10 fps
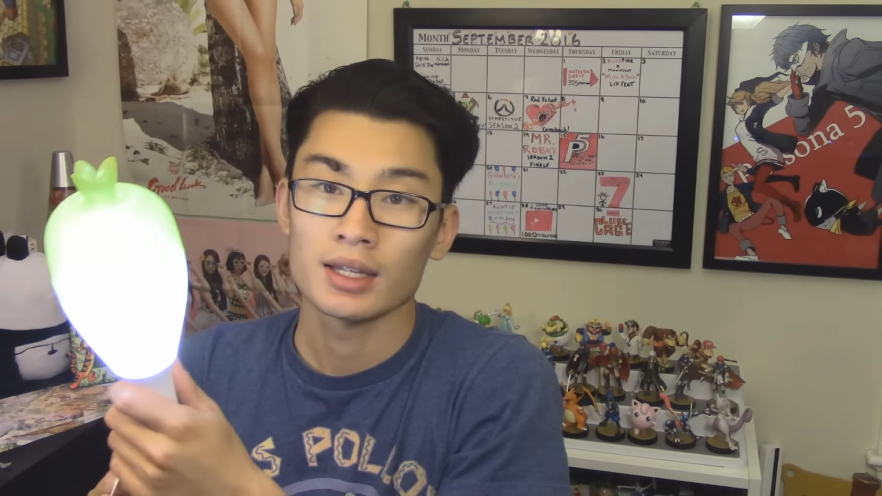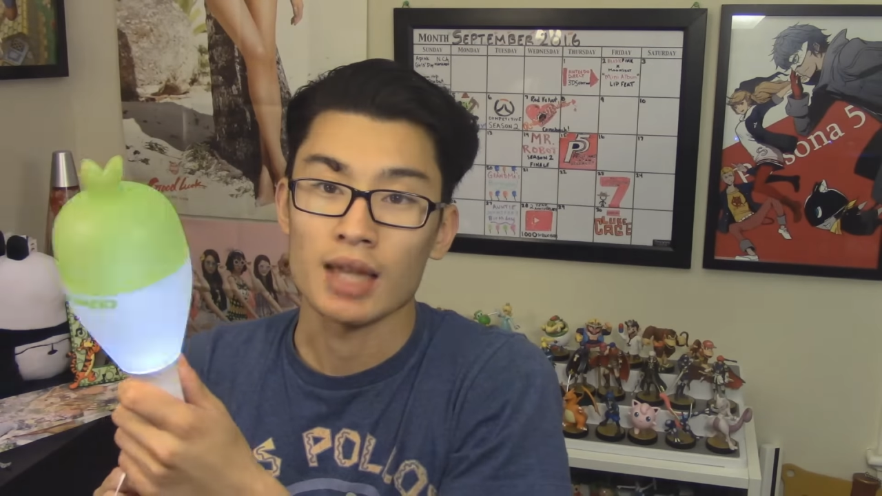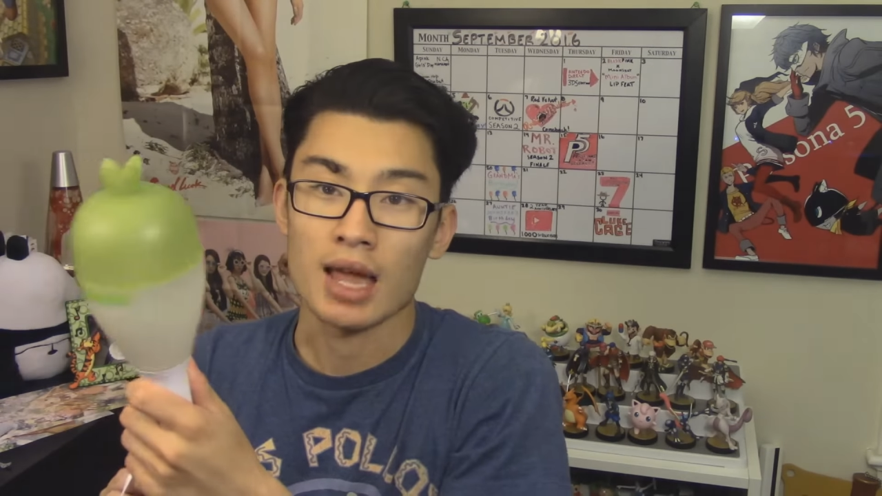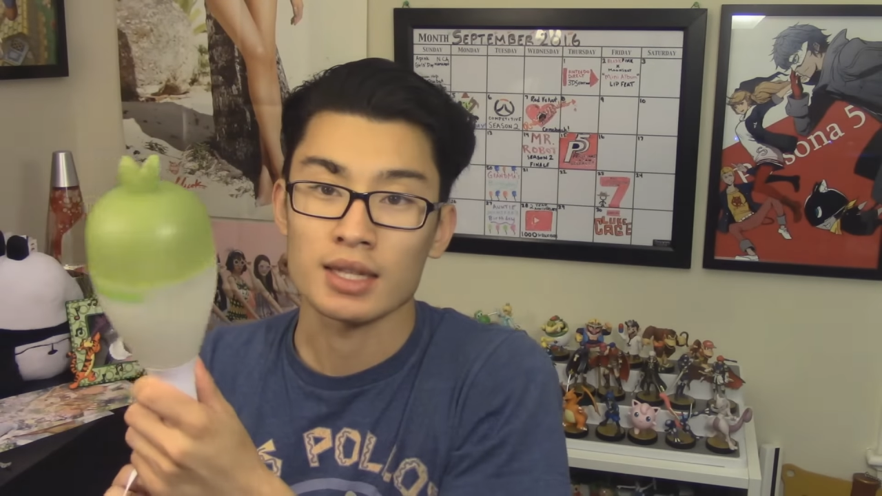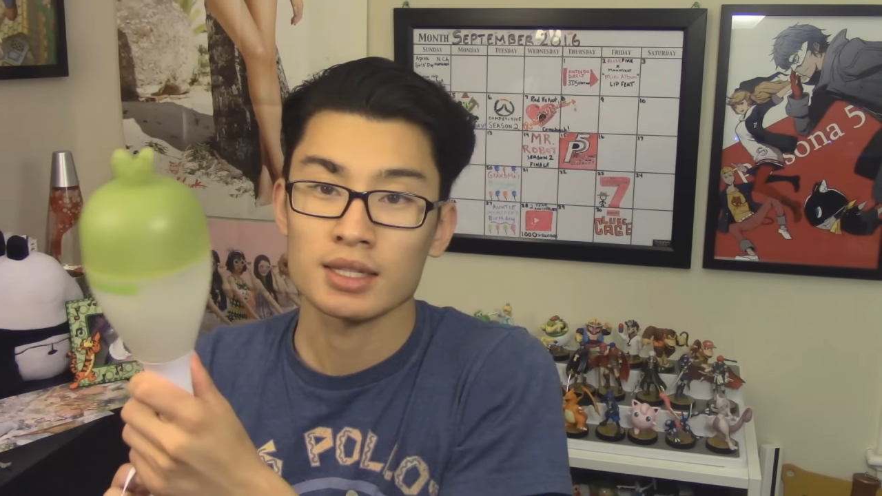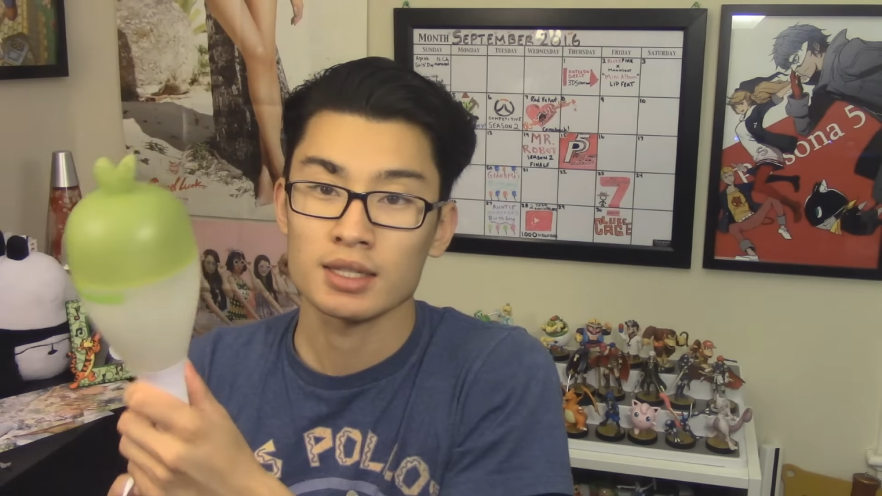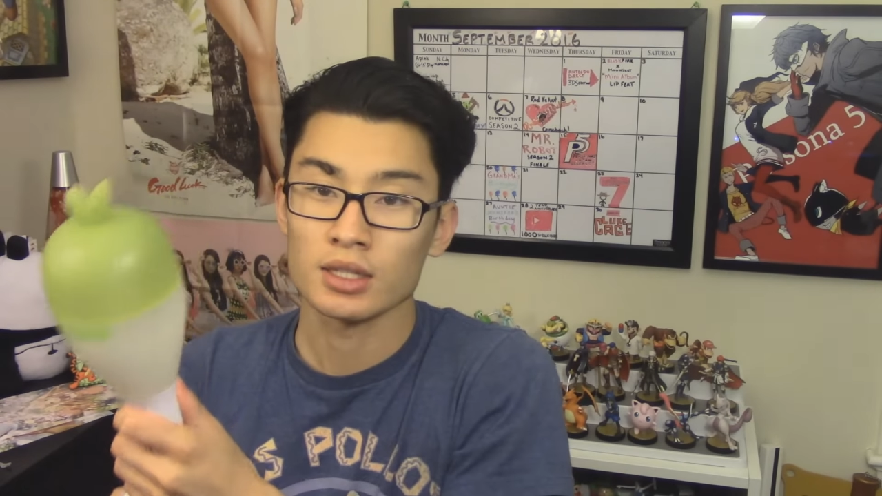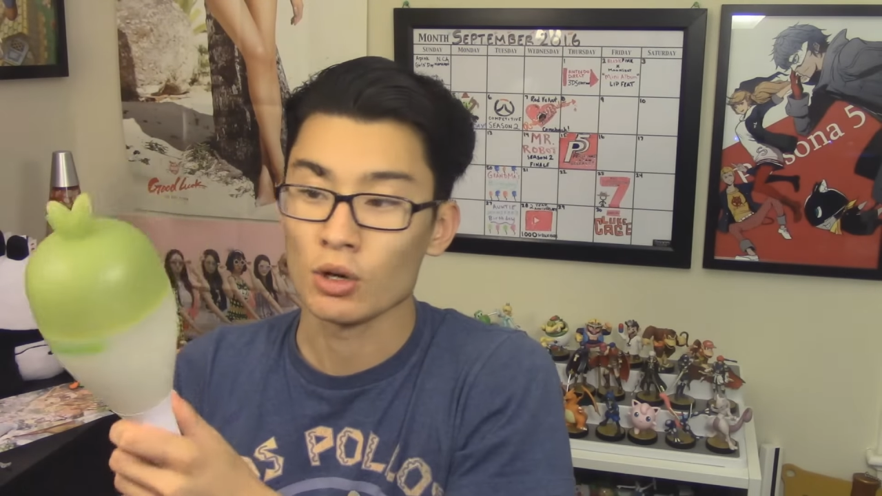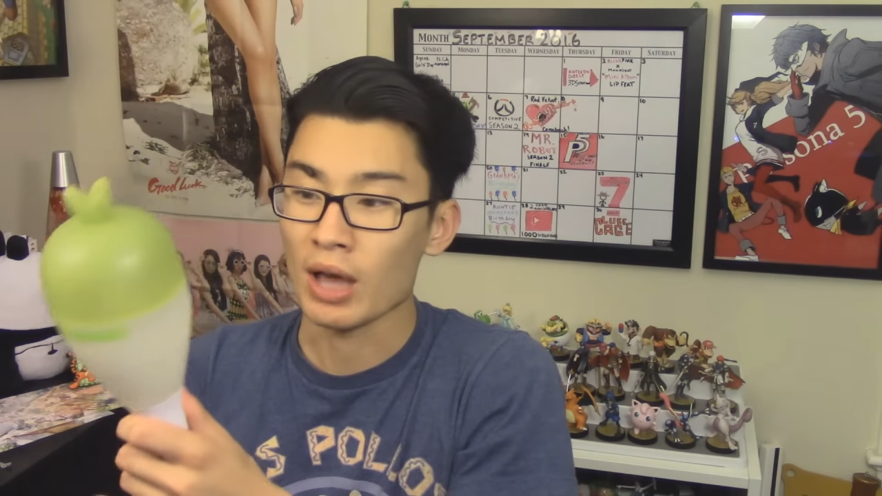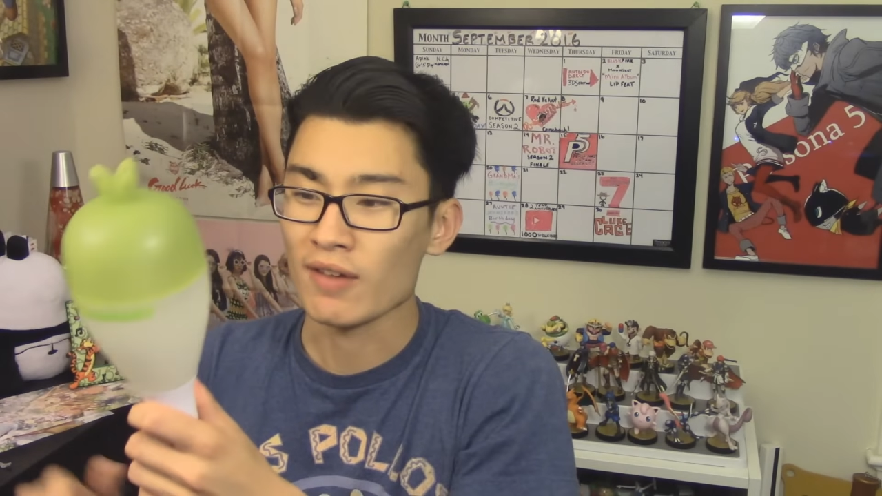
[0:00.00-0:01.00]
that's,
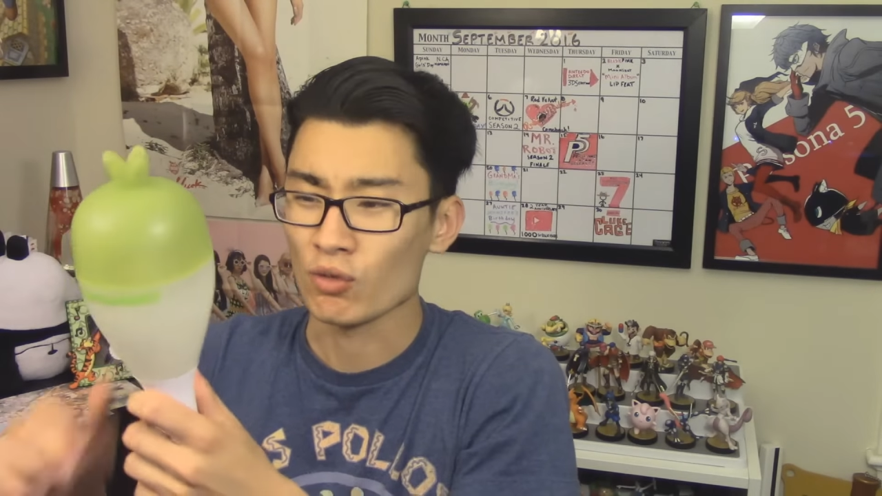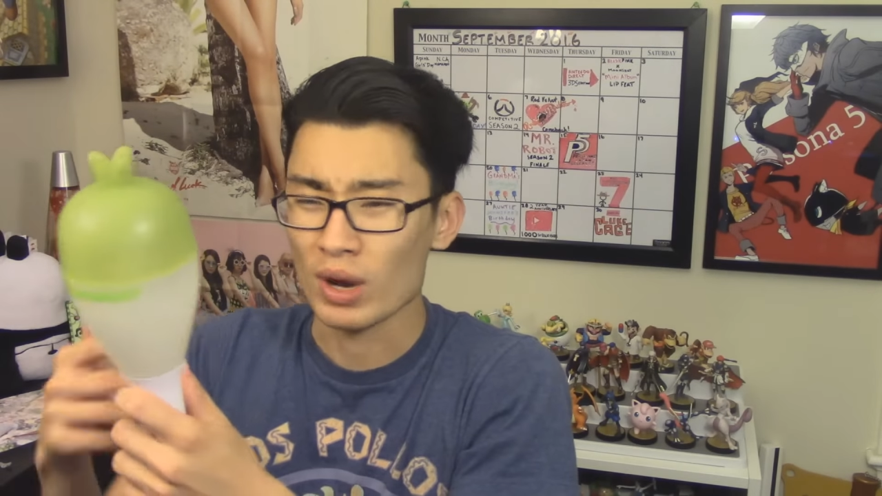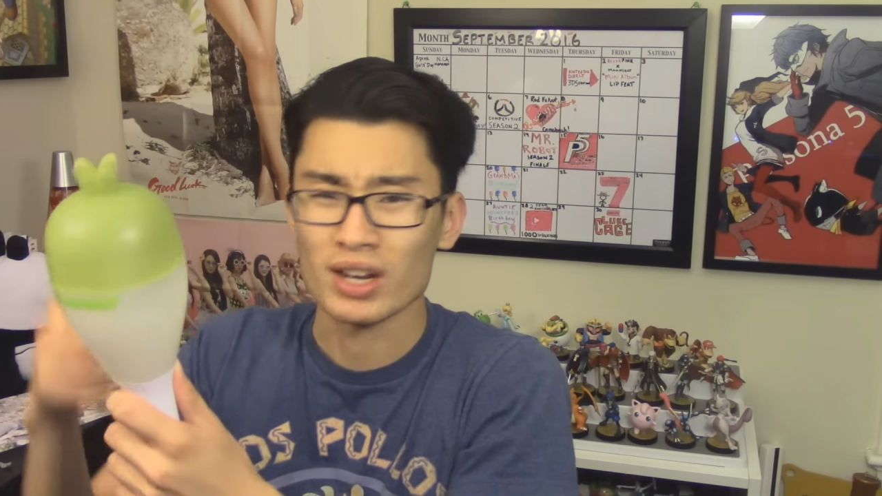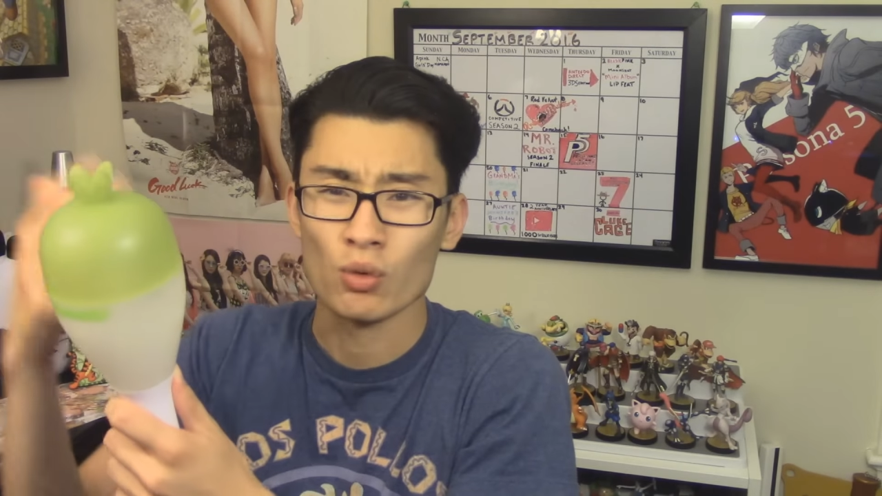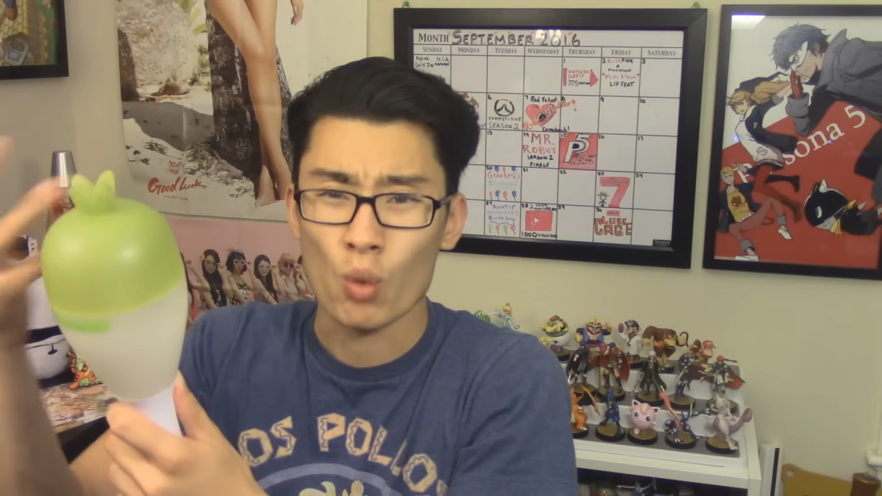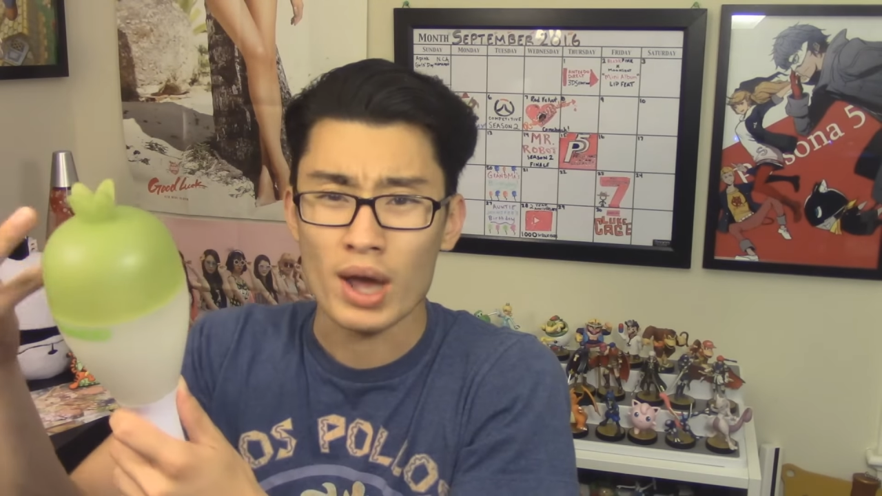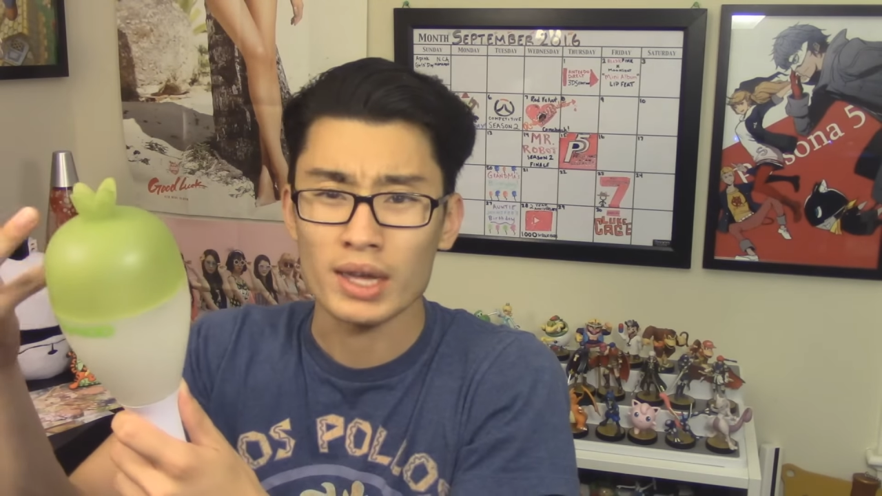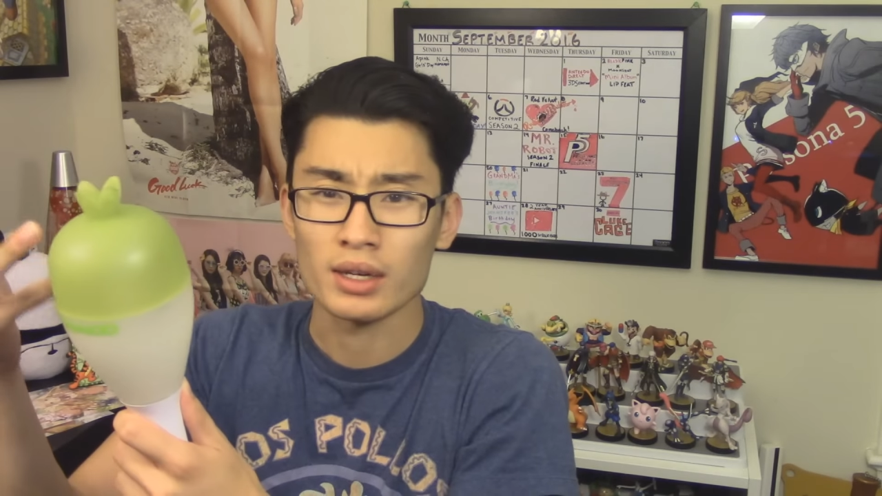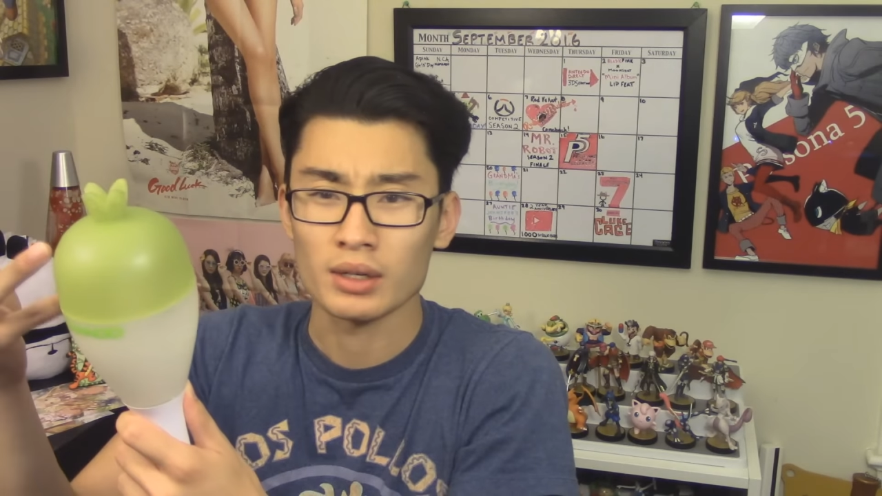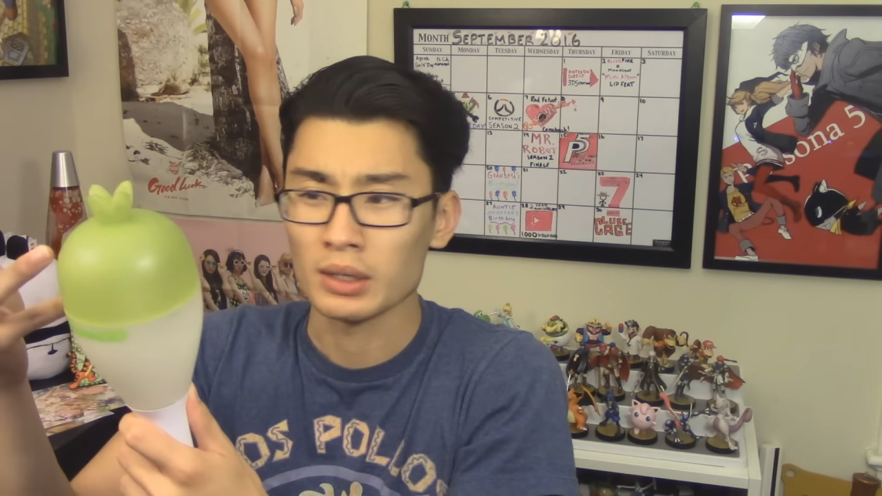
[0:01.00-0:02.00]
you know, have it red and
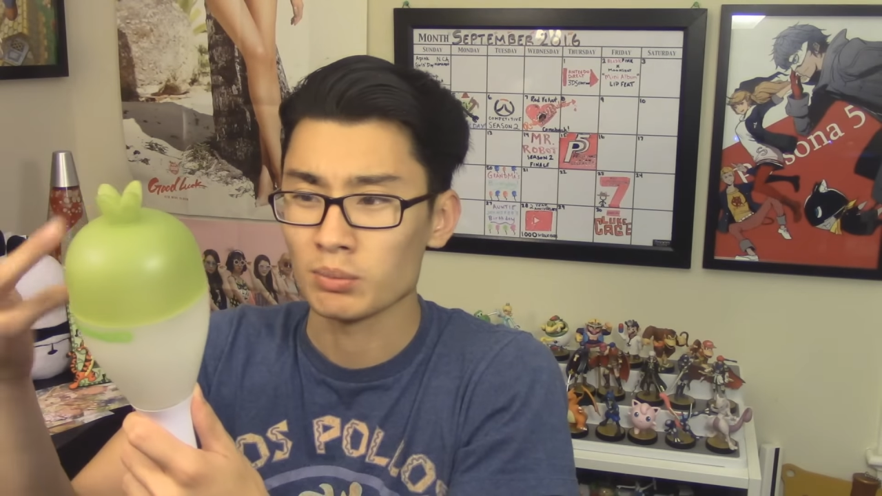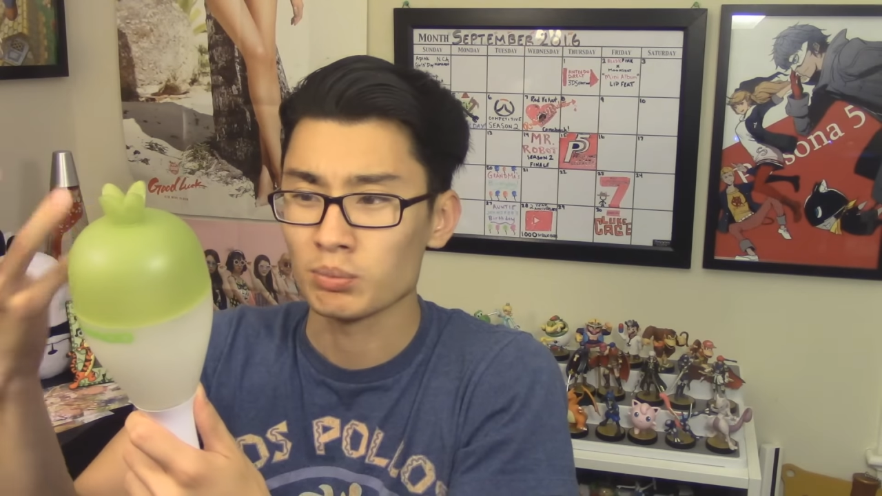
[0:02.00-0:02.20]
white,